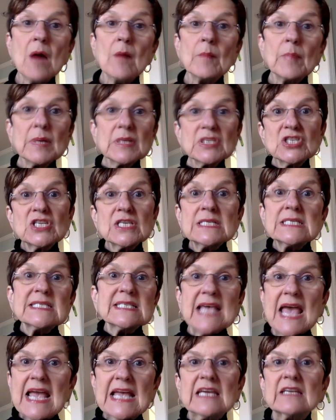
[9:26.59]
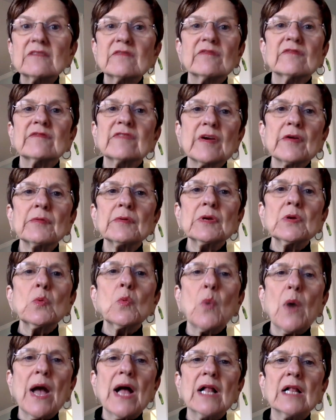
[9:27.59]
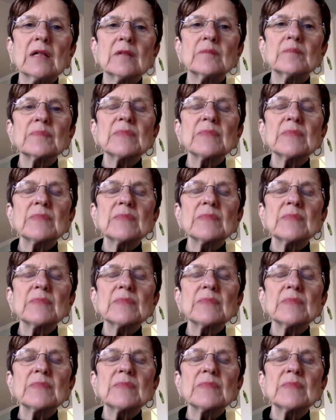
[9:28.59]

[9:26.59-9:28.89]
but she sang it very well.